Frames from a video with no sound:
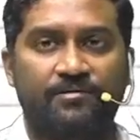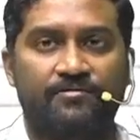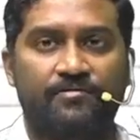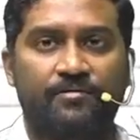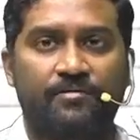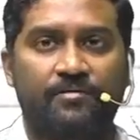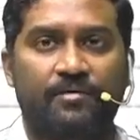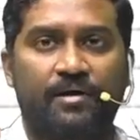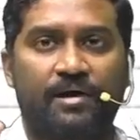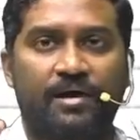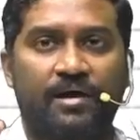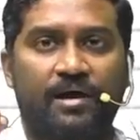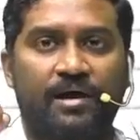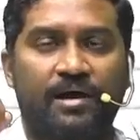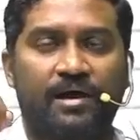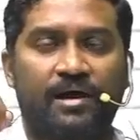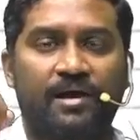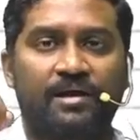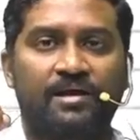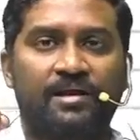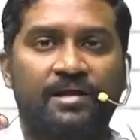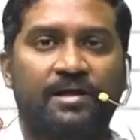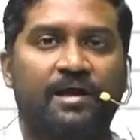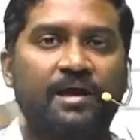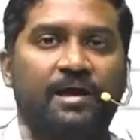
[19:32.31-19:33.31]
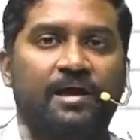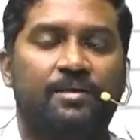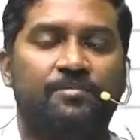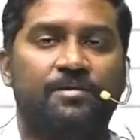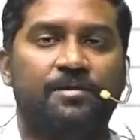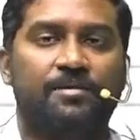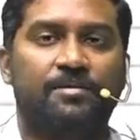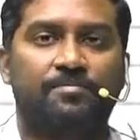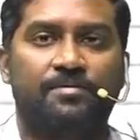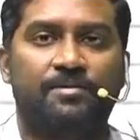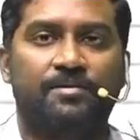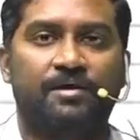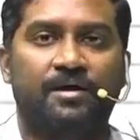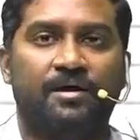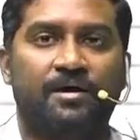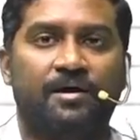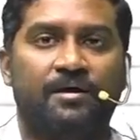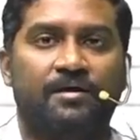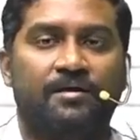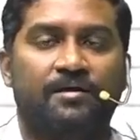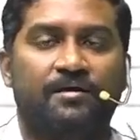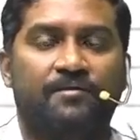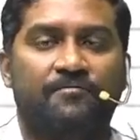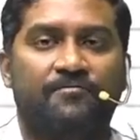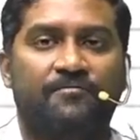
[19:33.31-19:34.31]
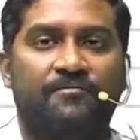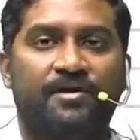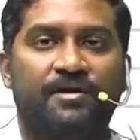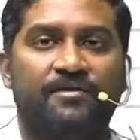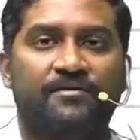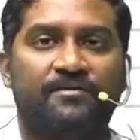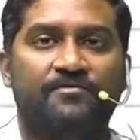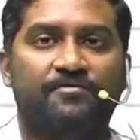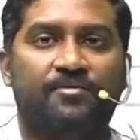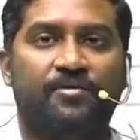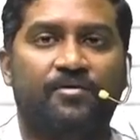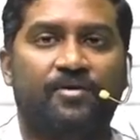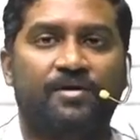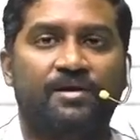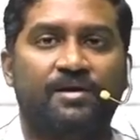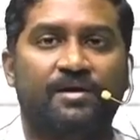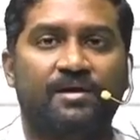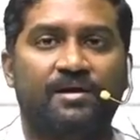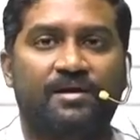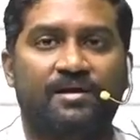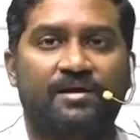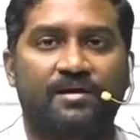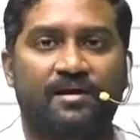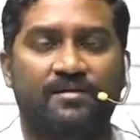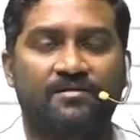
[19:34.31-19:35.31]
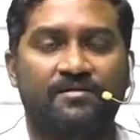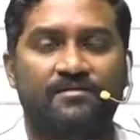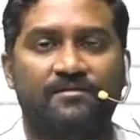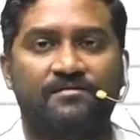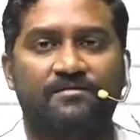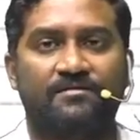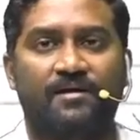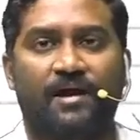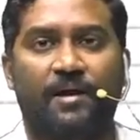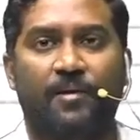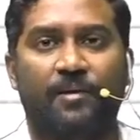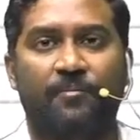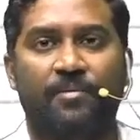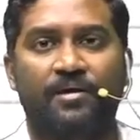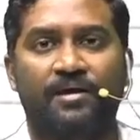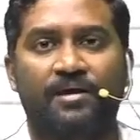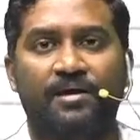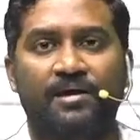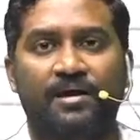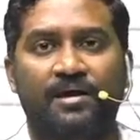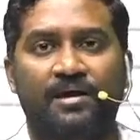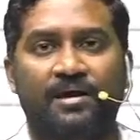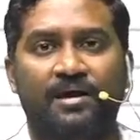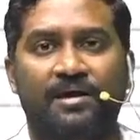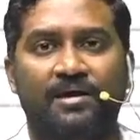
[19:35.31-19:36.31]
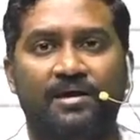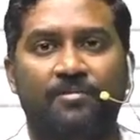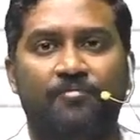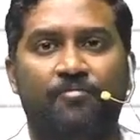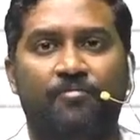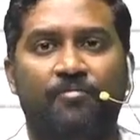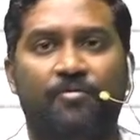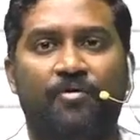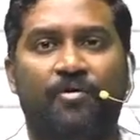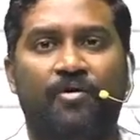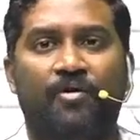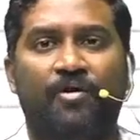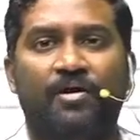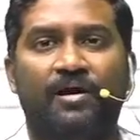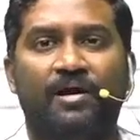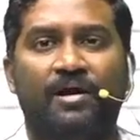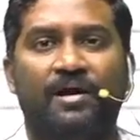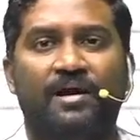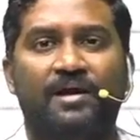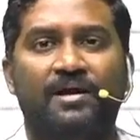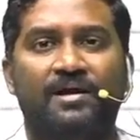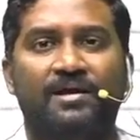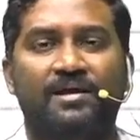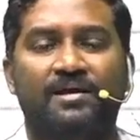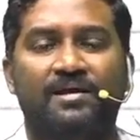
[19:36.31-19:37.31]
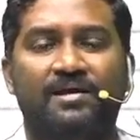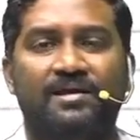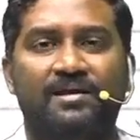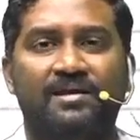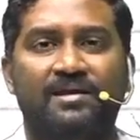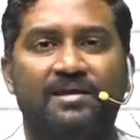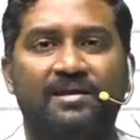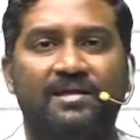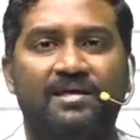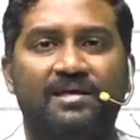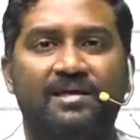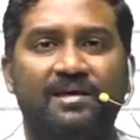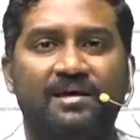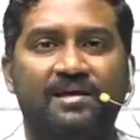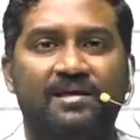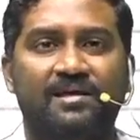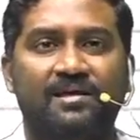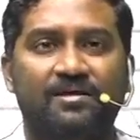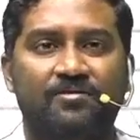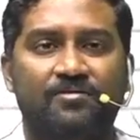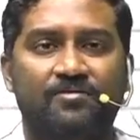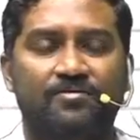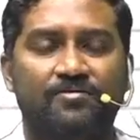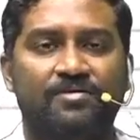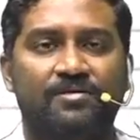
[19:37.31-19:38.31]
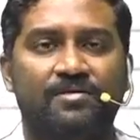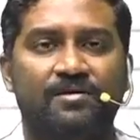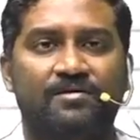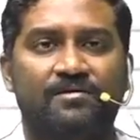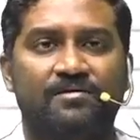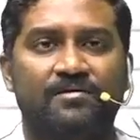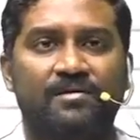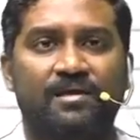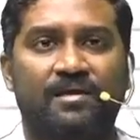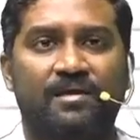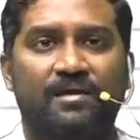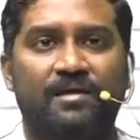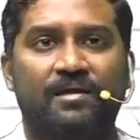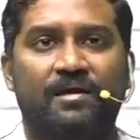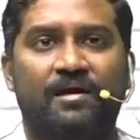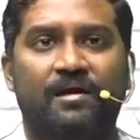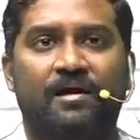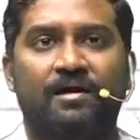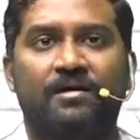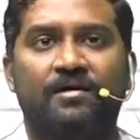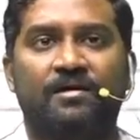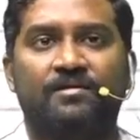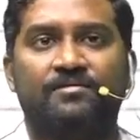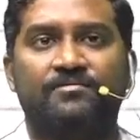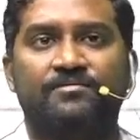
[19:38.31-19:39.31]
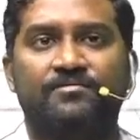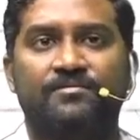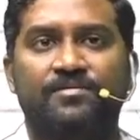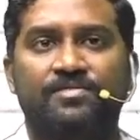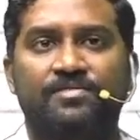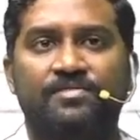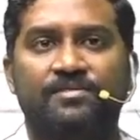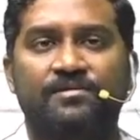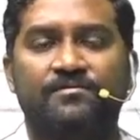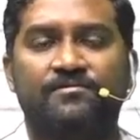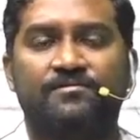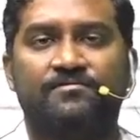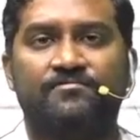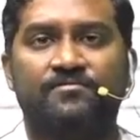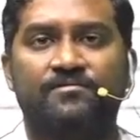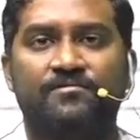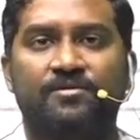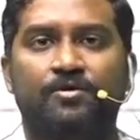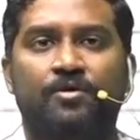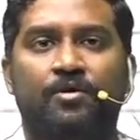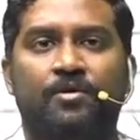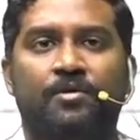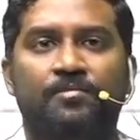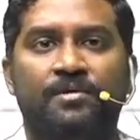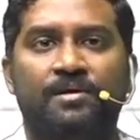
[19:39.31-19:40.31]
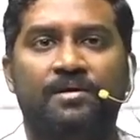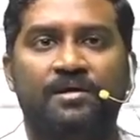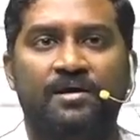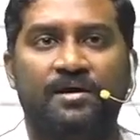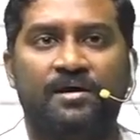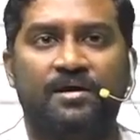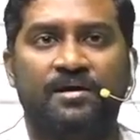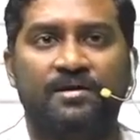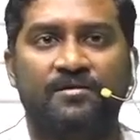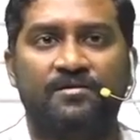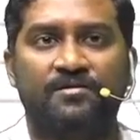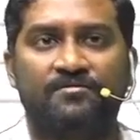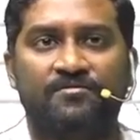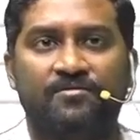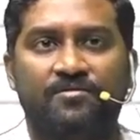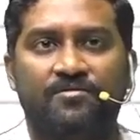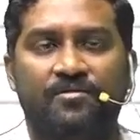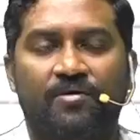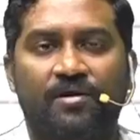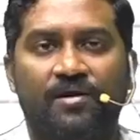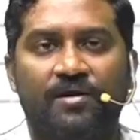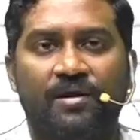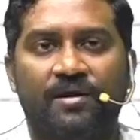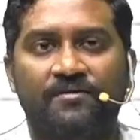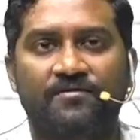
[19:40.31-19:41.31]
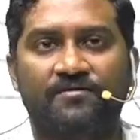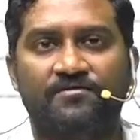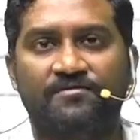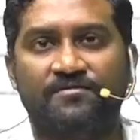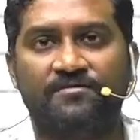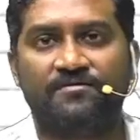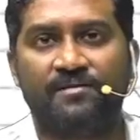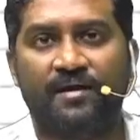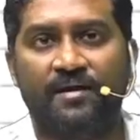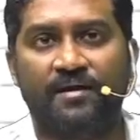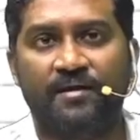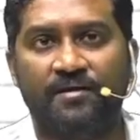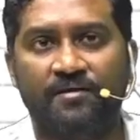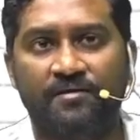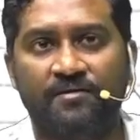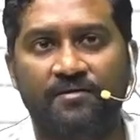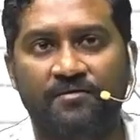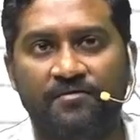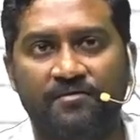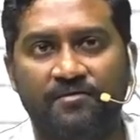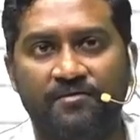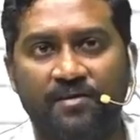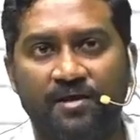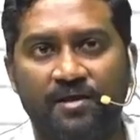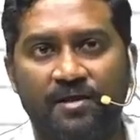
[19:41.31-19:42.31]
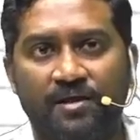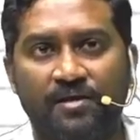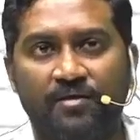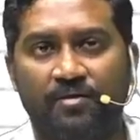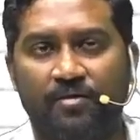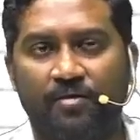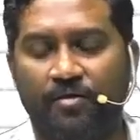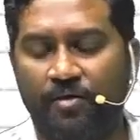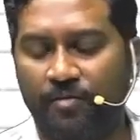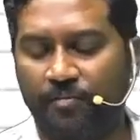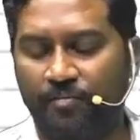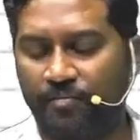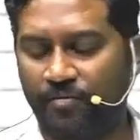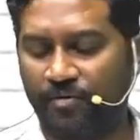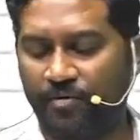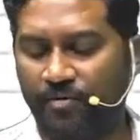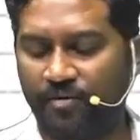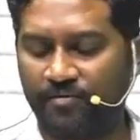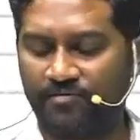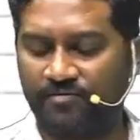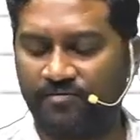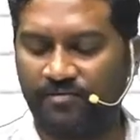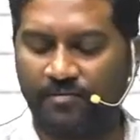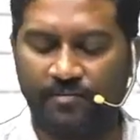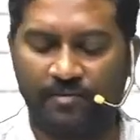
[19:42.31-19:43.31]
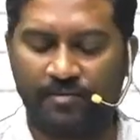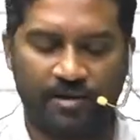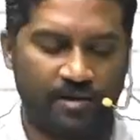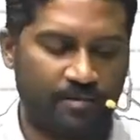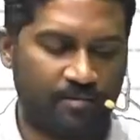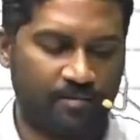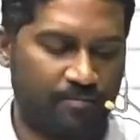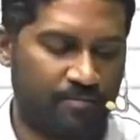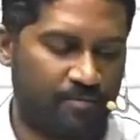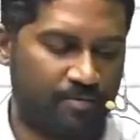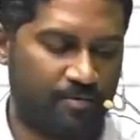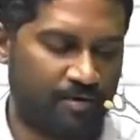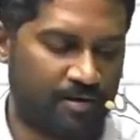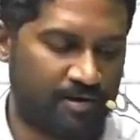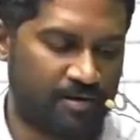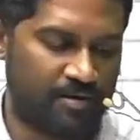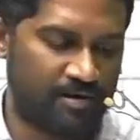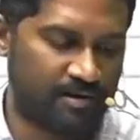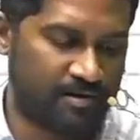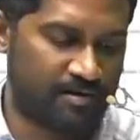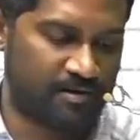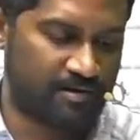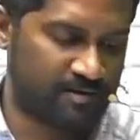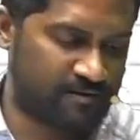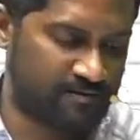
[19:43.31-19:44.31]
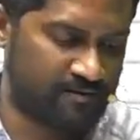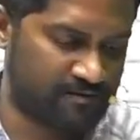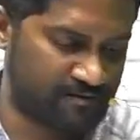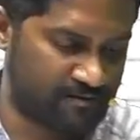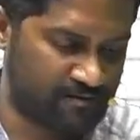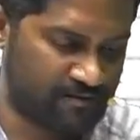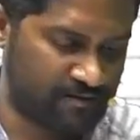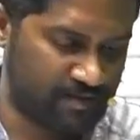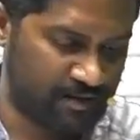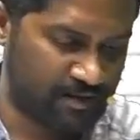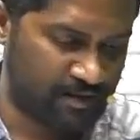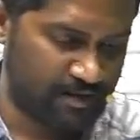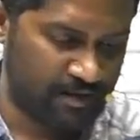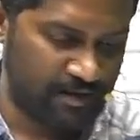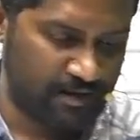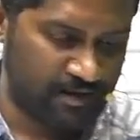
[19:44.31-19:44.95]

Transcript: So in ABPA, where is bronchiectasis happening? In bronchi, nearer to the trachea. So this phenomena is called as central or proximal bronchiectasis.